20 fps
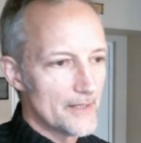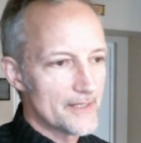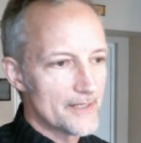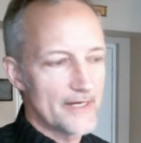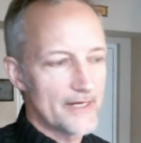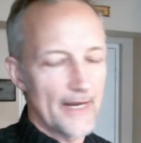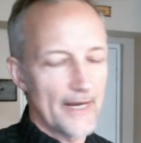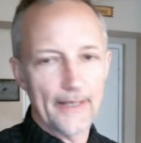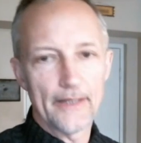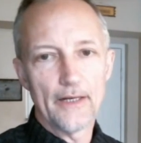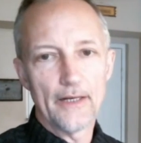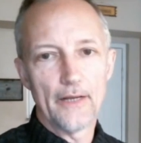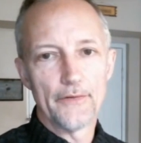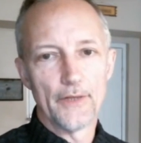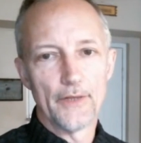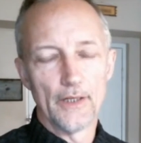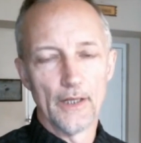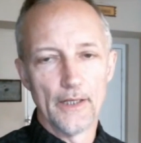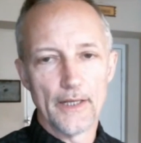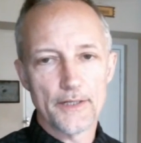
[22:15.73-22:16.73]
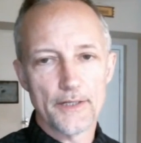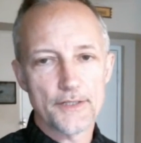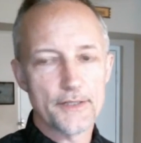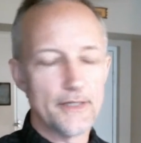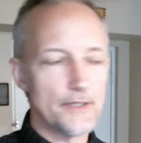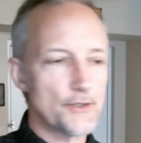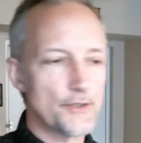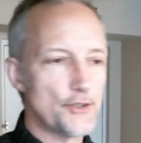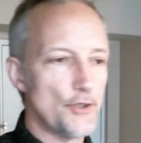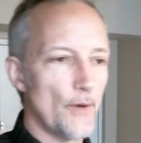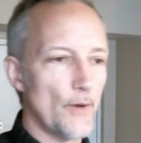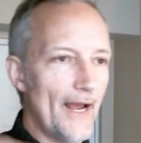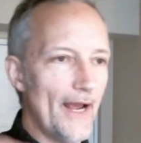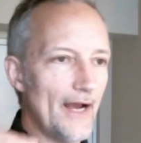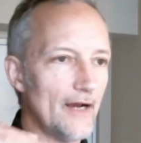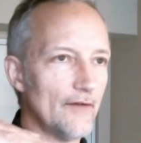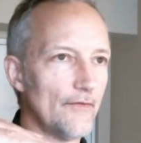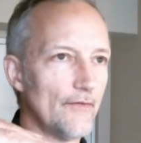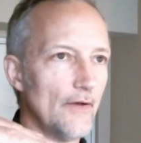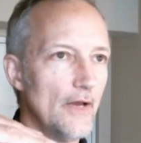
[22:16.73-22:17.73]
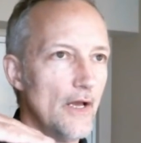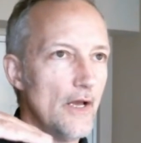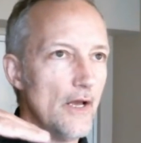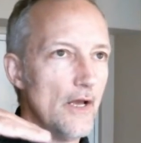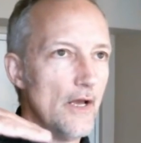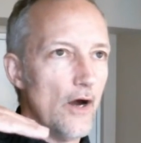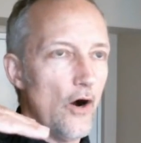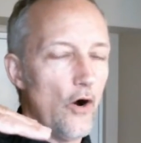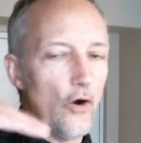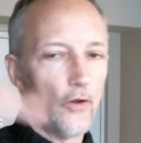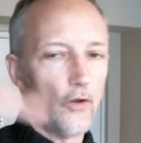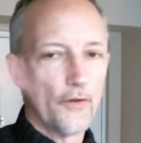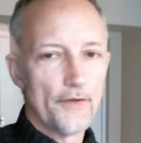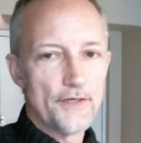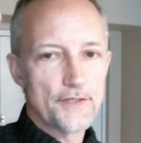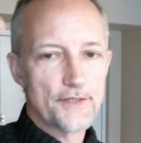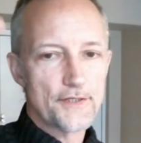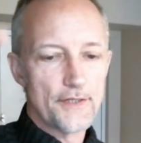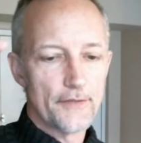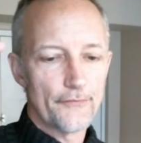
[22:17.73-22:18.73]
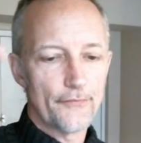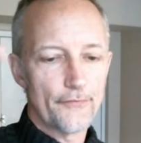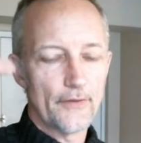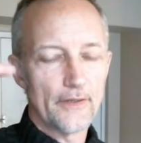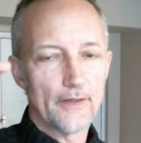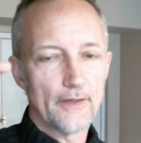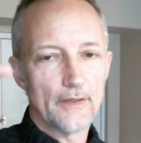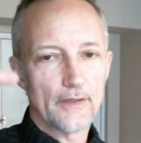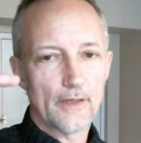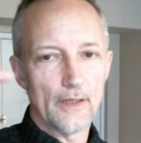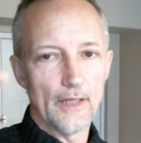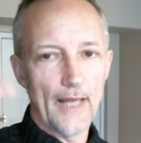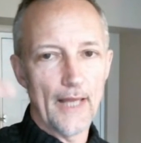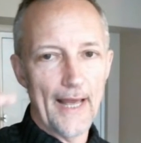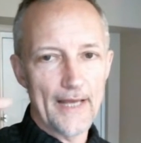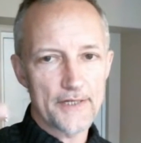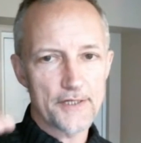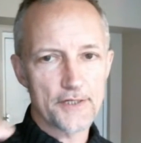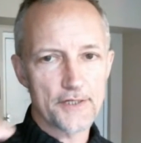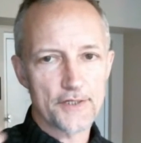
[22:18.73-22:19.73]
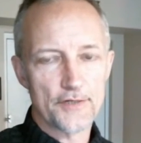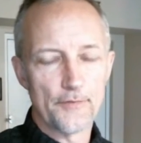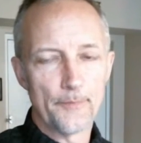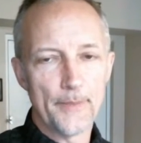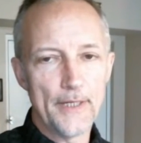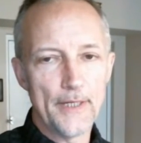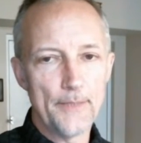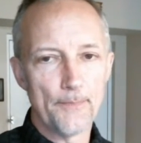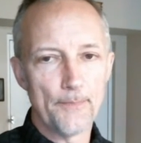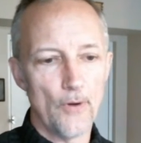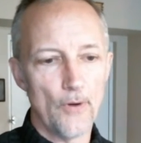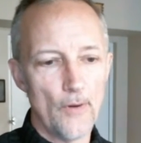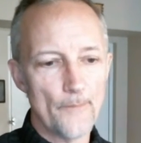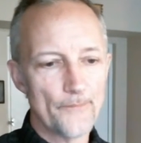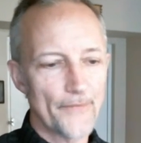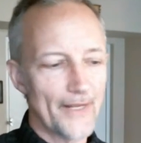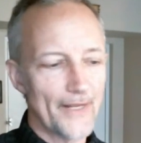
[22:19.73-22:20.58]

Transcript: Second on the list is you have all these different classes of people.